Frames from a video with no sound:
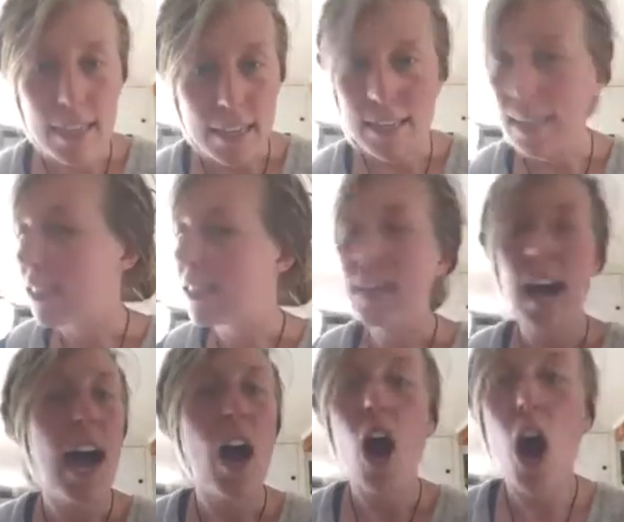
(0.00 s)
this. It's
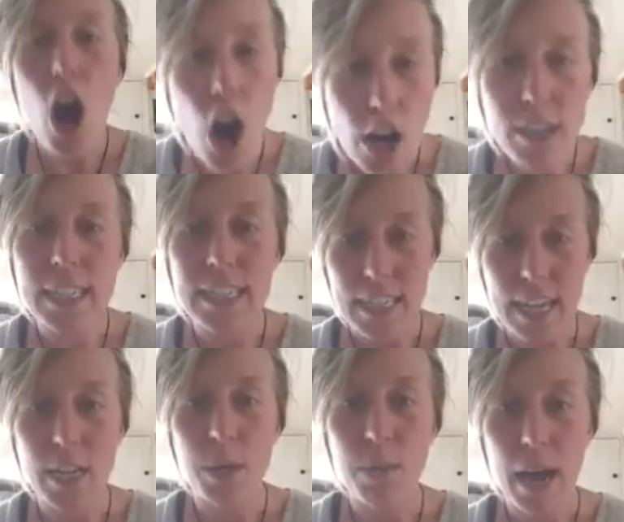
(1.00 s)
not hard to
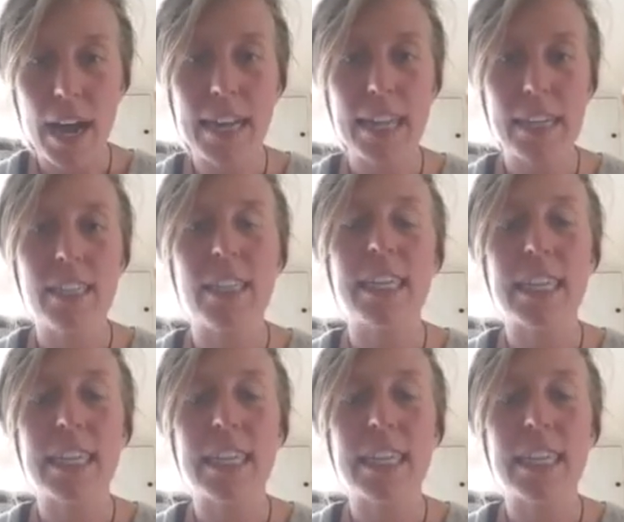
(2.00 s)
get your body into